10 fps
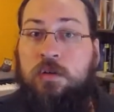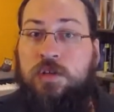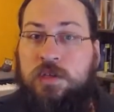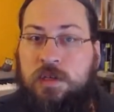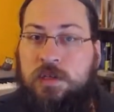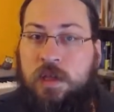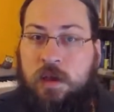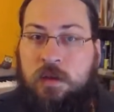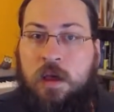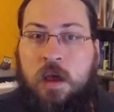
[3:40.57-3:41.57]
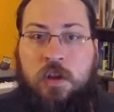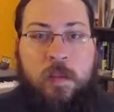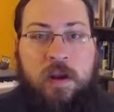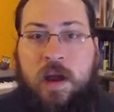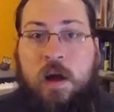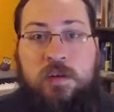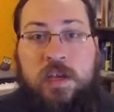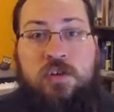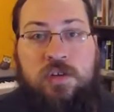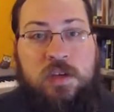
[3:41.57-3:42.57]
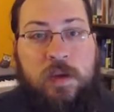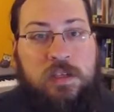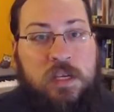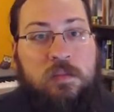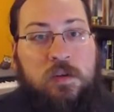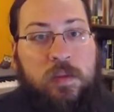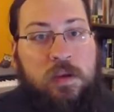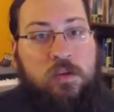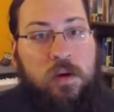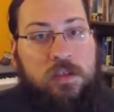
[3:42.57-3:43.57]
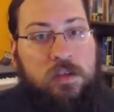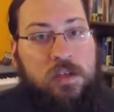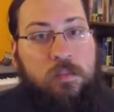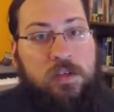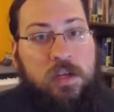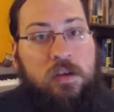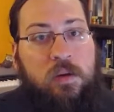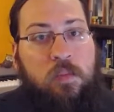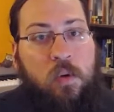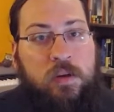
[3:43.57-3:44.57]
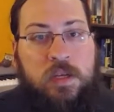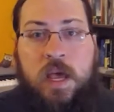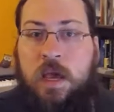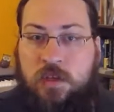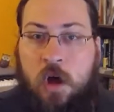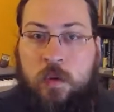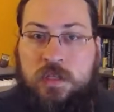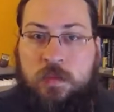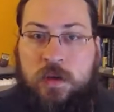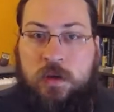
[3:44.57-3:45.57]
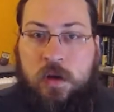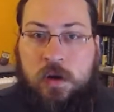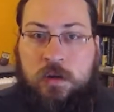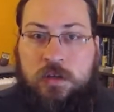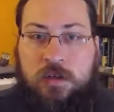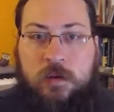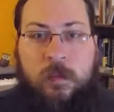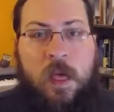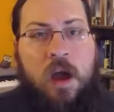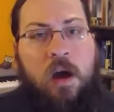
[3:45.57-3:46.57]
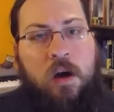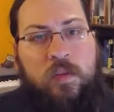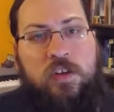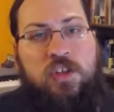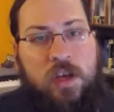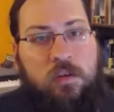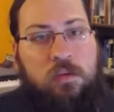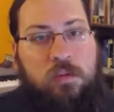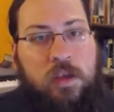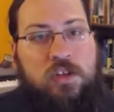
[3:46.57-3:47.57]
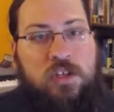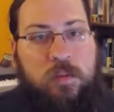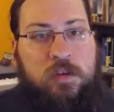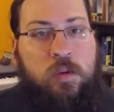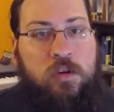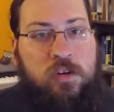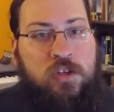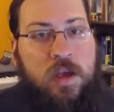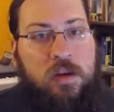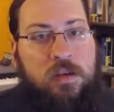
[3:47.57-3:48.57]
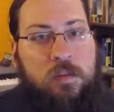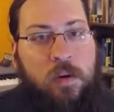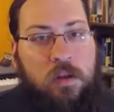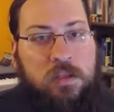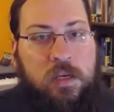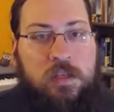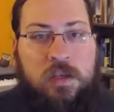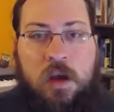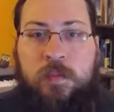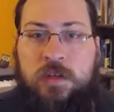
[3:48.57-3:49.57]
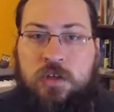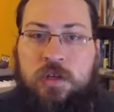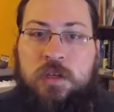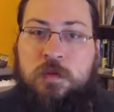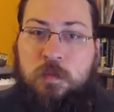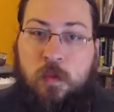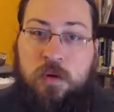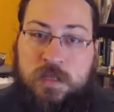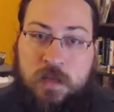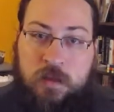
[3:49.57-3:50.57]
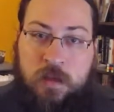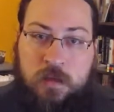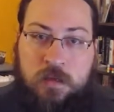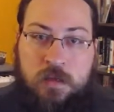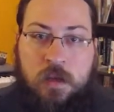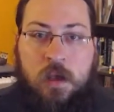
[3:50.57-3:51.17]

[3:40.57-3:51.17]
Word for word: Jesus, then, no matter how dangerous he may seem to be to us at some particular point, is always to be encouraged. On the general relationship between Christianity and politics, our position is more delicate.